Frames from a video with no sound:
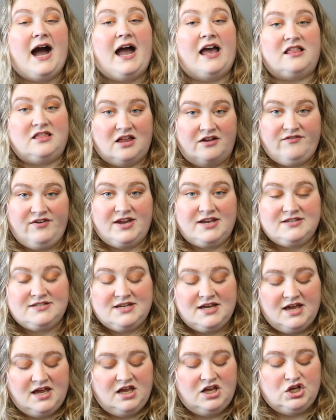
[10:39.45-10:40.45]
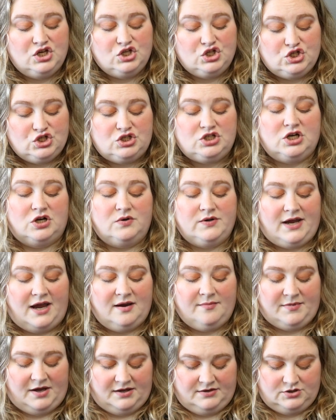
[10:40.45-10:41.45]
I love it so
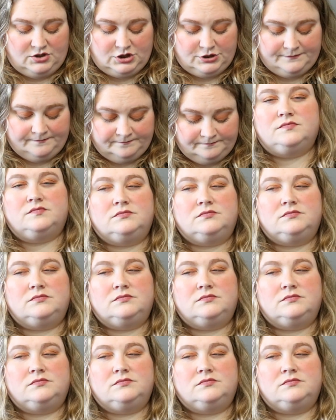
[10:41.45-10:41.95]
dang much.